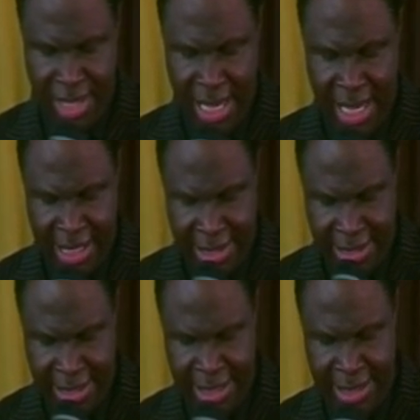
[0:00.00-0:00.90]
And
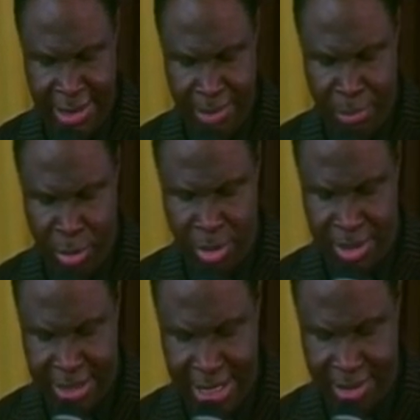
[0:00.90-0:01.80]
in
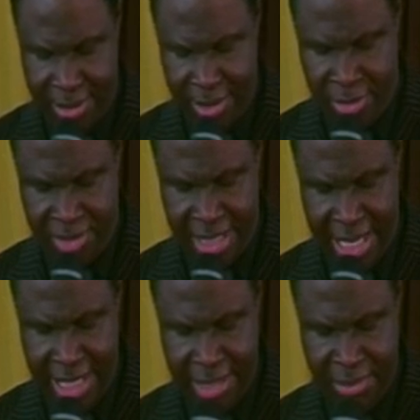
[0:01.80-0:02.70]
process of
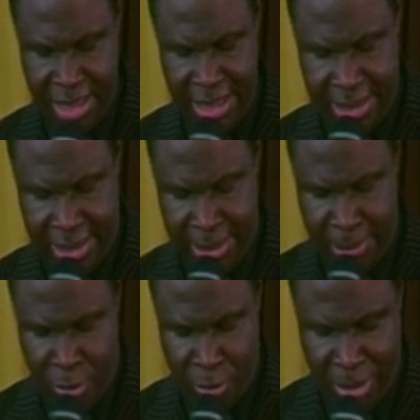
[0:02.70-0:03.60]
time, it
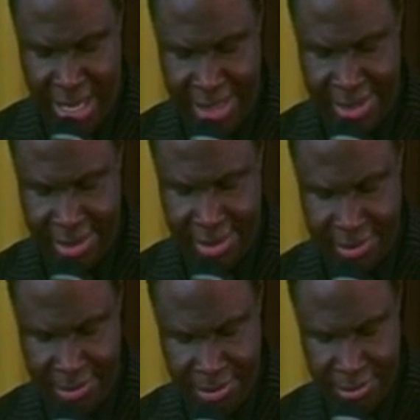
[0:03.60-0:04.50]
came to pass
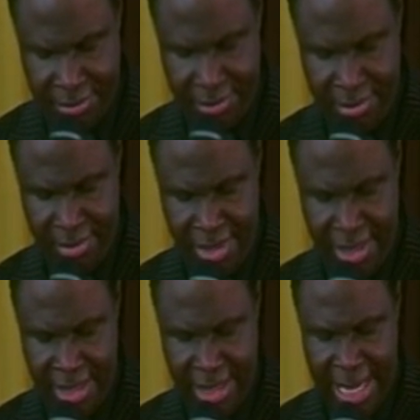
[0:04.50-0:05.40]

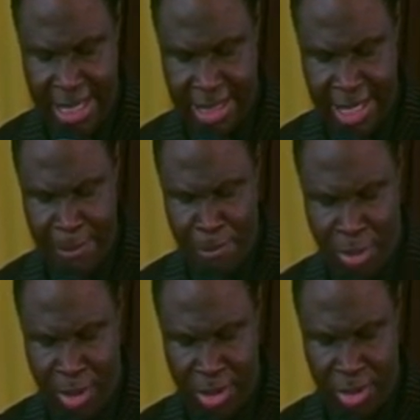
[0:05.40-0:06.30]
that Cain
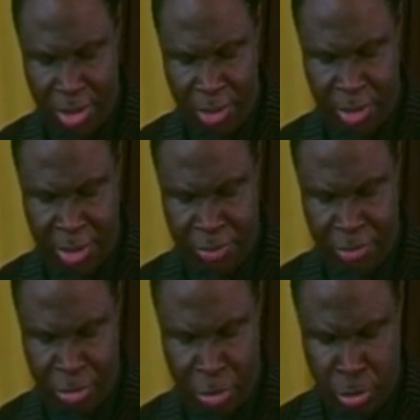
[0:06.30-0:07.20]
brought of the
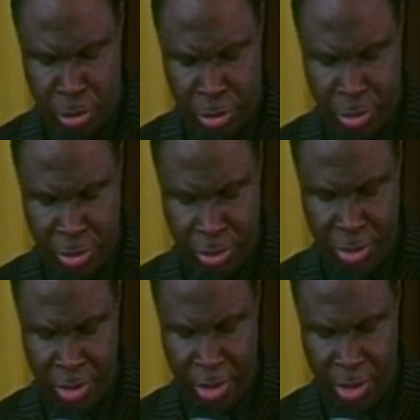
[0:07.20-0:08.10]
fruit
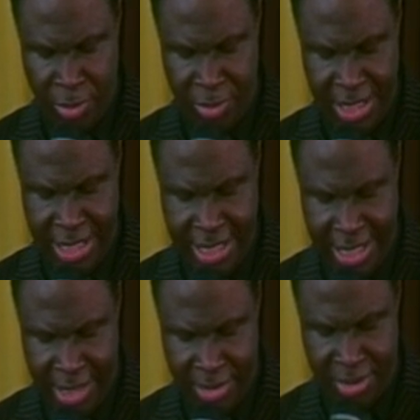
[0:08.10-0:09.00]
of the
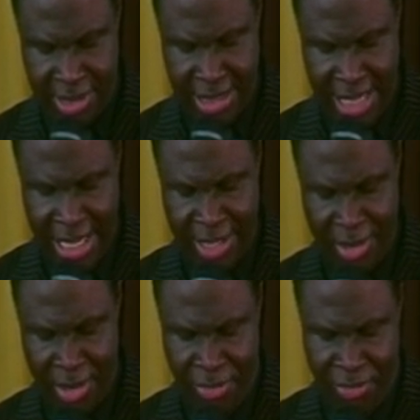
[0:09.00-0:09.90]
ground an
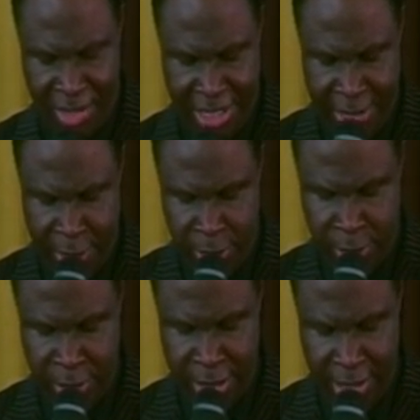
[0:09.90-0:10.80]
offering
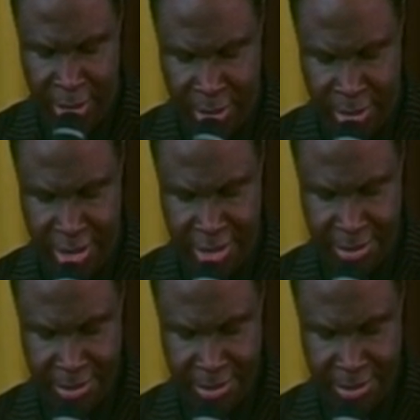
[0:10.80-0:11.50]
unto the Lord.